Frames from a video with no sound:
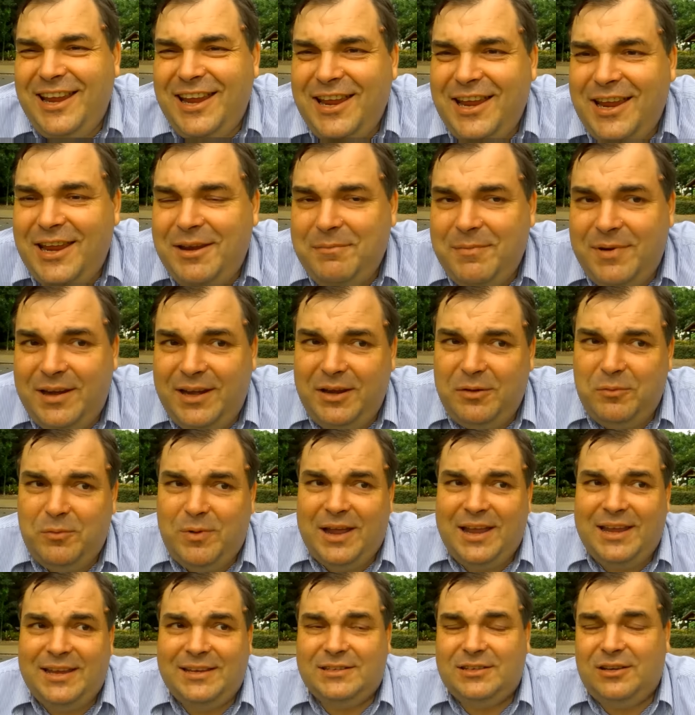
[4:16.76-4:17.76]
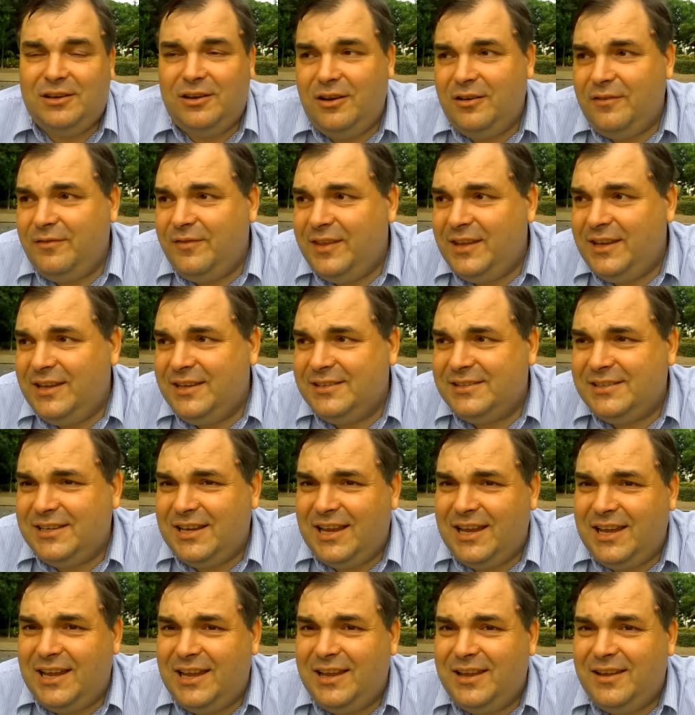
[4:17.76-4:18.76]
in many ways, a lot of these
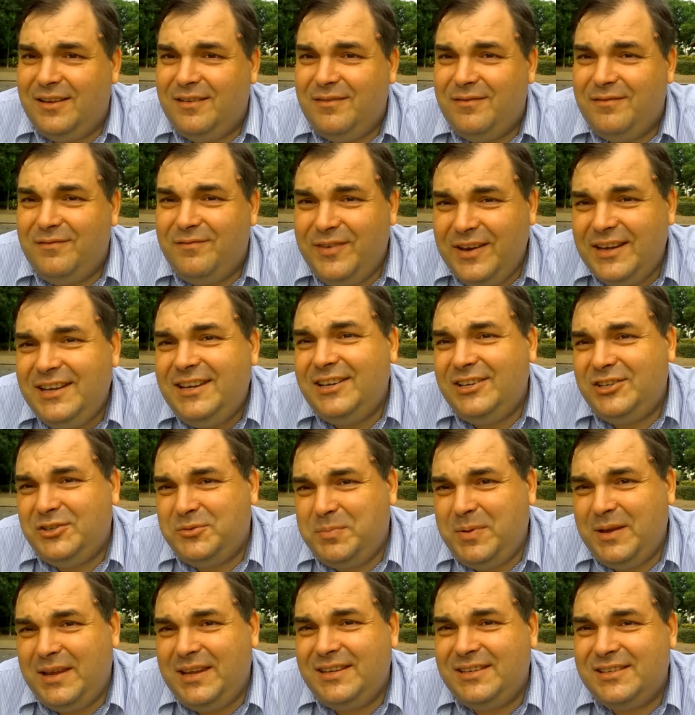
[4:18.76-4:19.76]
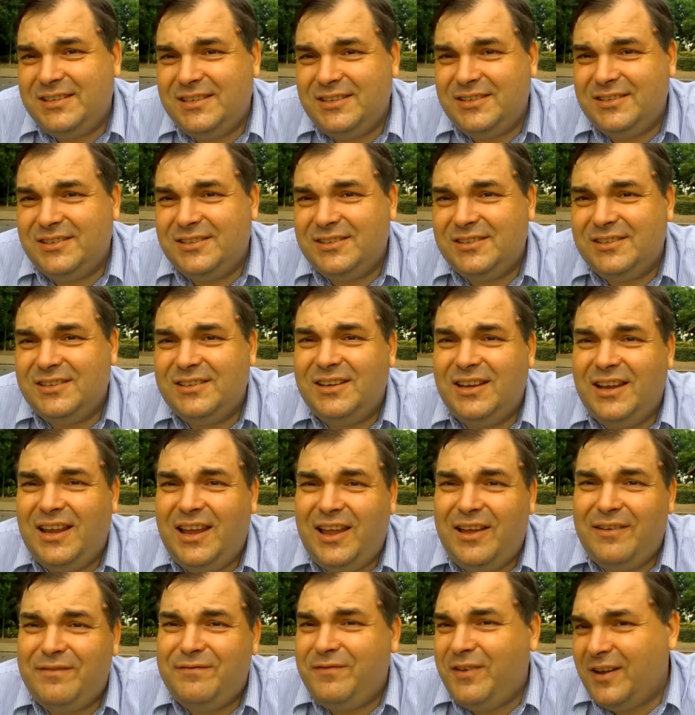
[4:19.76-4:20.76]
uh, vintage pieces
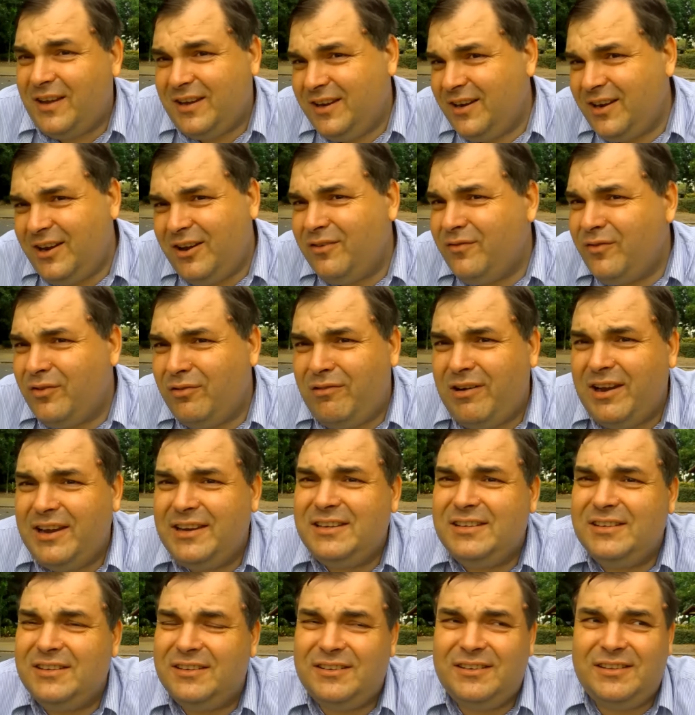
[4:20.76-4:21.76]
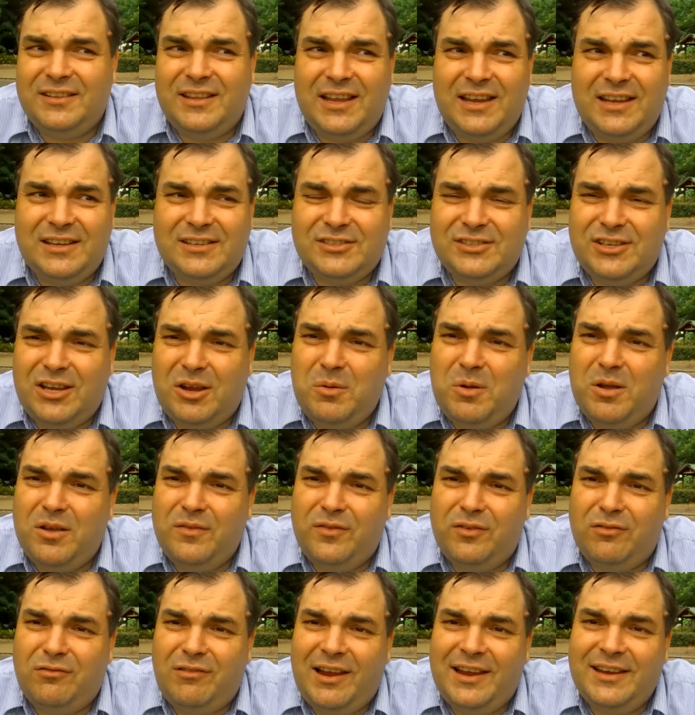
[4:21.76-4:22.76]
are fucking overrated. They are so
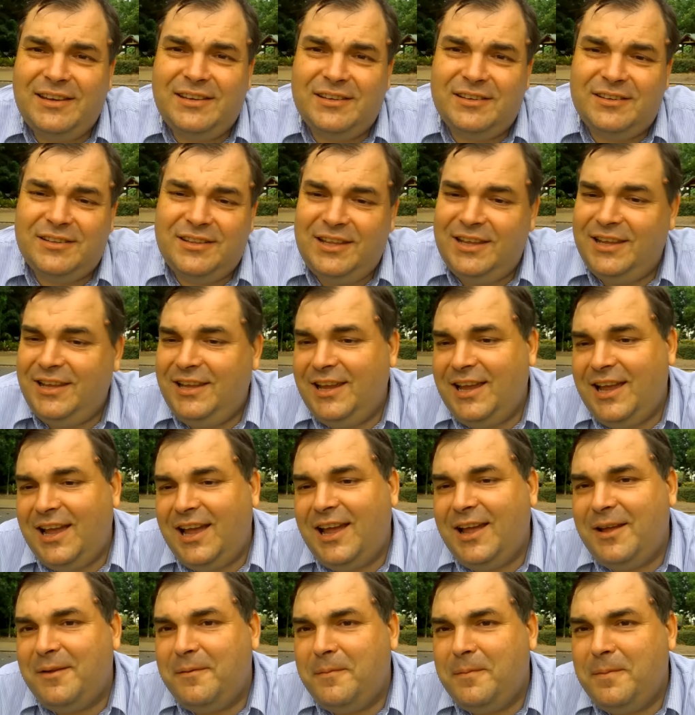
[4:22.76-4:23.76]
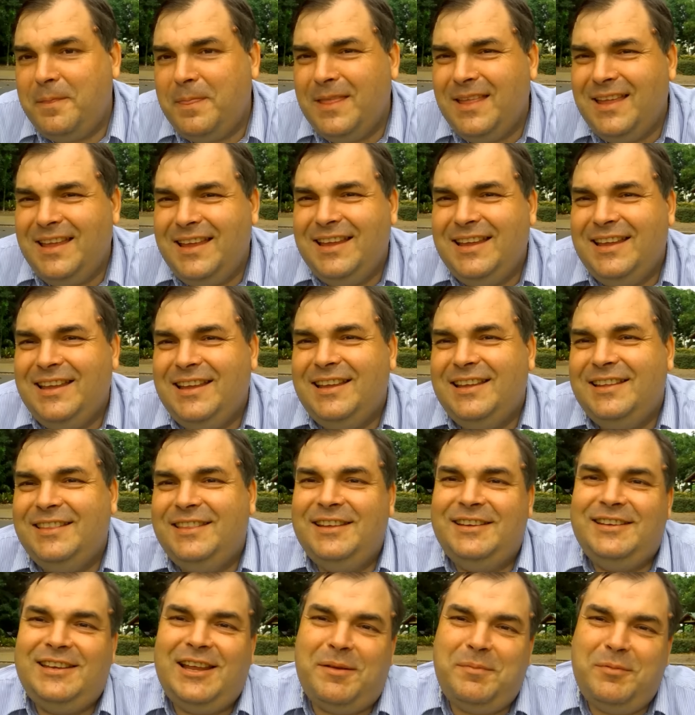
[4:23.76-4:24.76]
overrated. The uh,
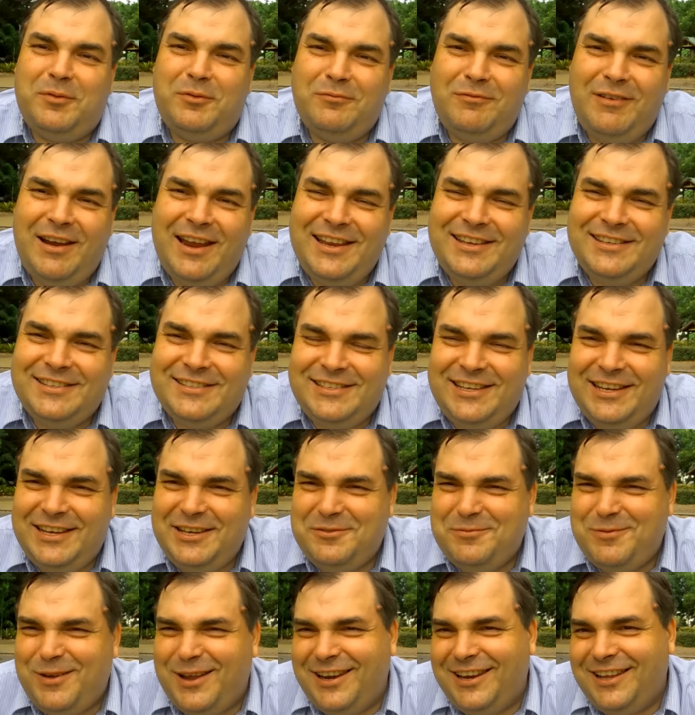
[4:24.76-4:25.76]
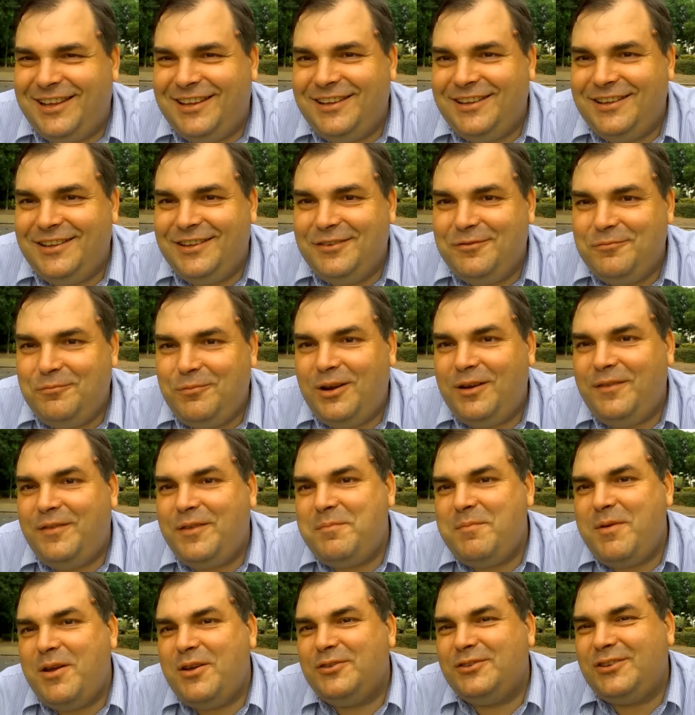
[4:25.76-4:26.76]
the double red sea dweller, one of the
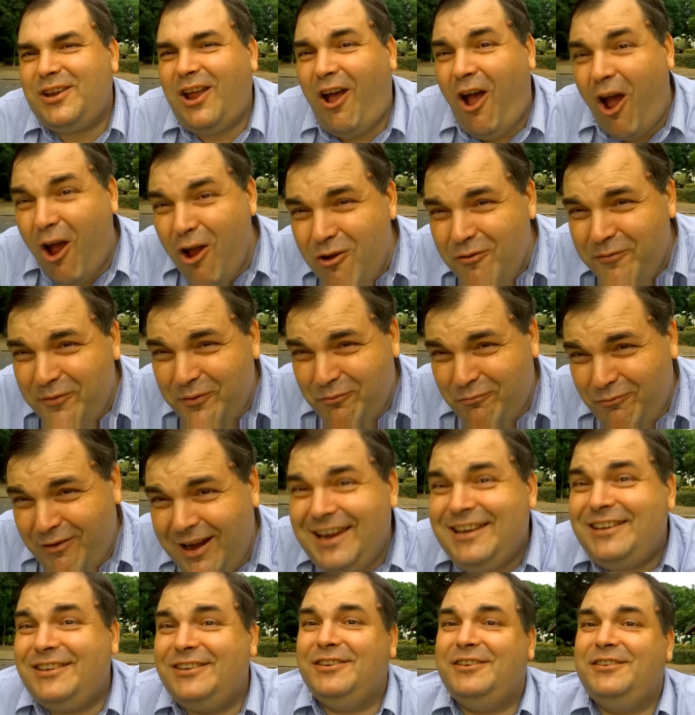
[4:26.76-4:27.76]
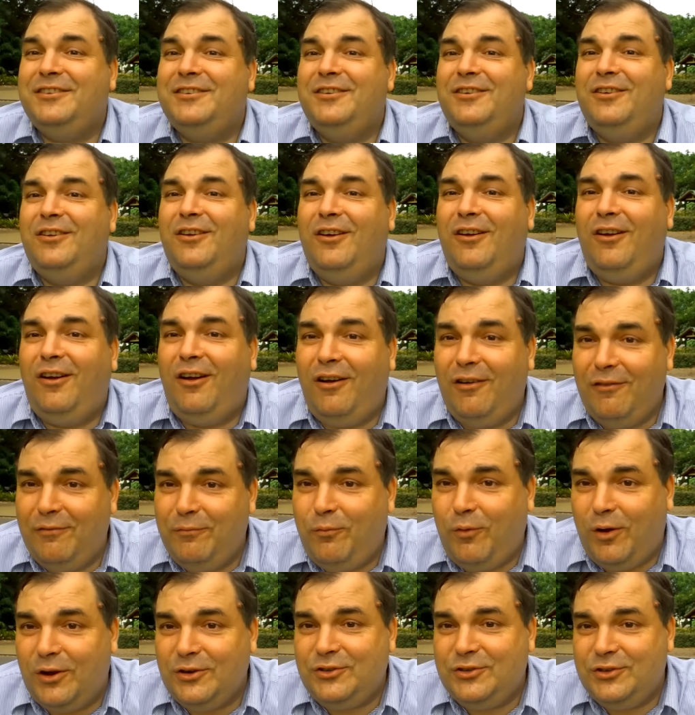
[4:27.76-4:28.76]
most overrated of
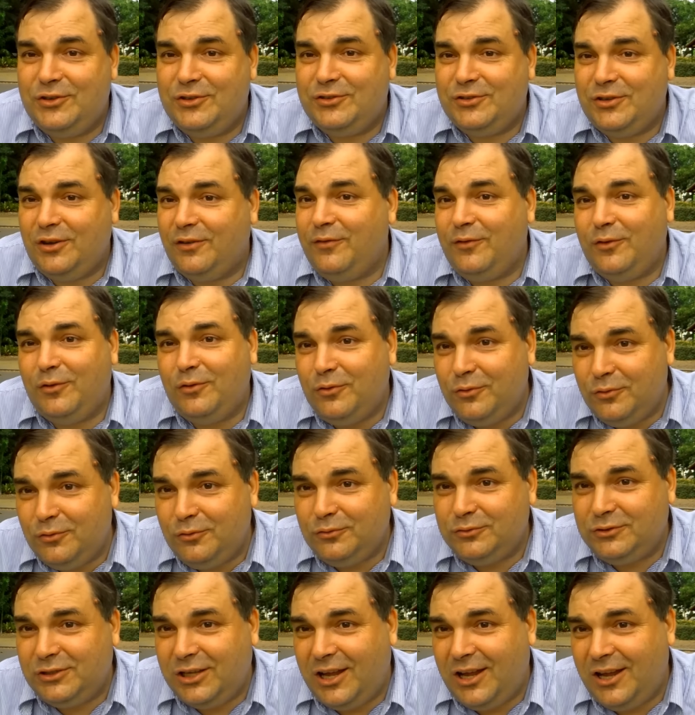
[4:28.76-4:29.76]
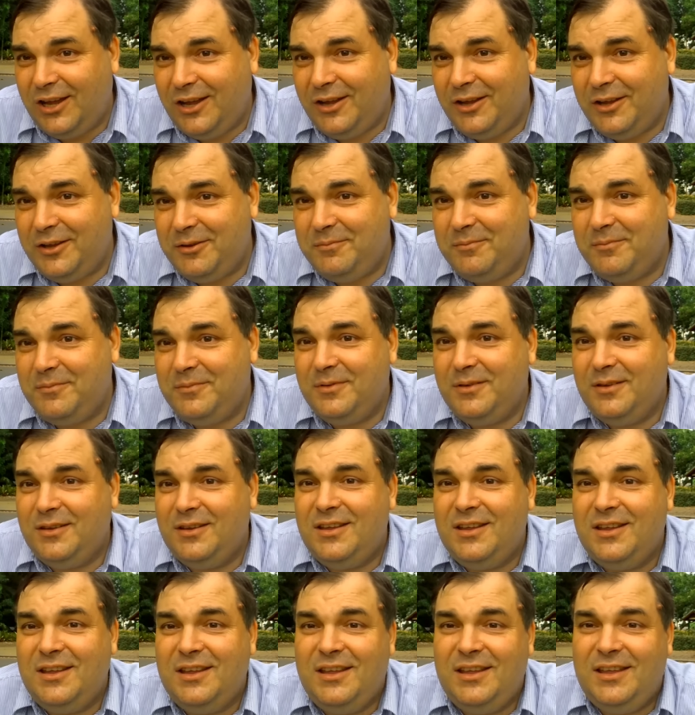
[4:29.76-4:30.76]
watches of all time.
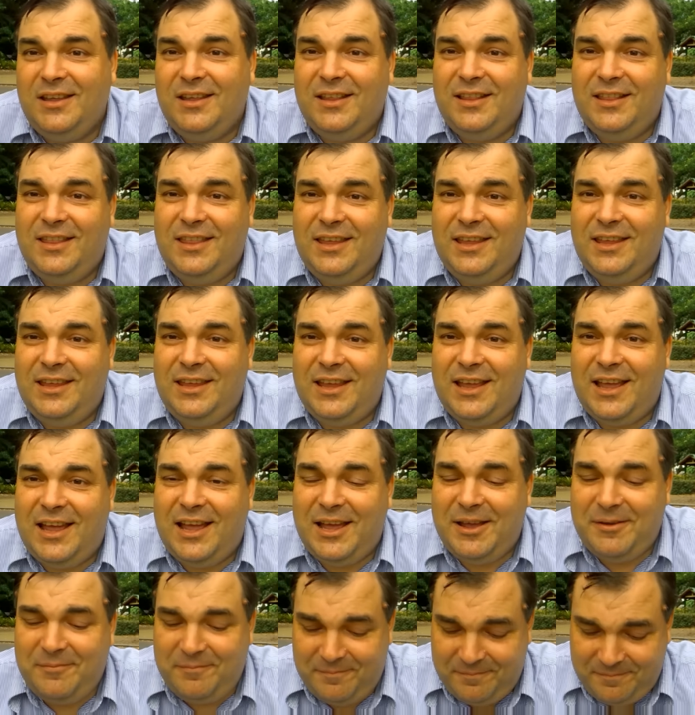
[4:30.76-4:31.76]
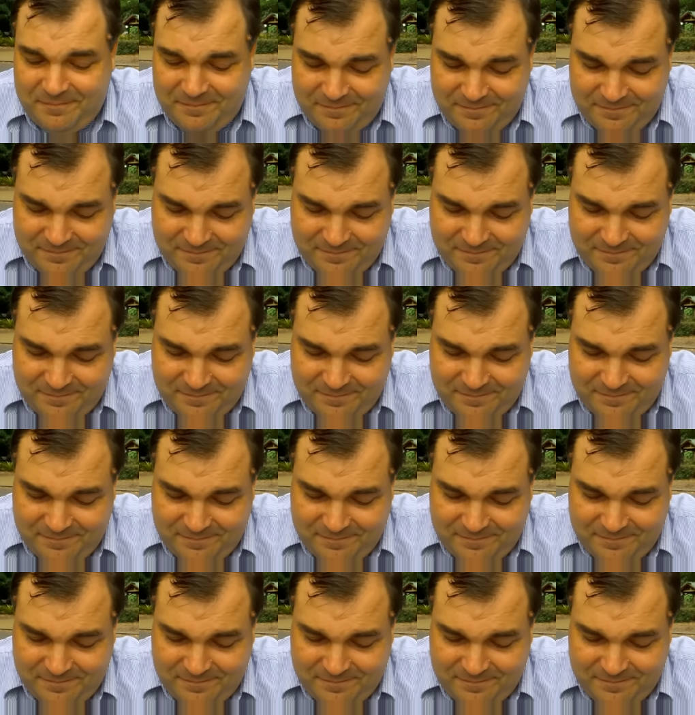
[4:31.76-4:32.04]
The um,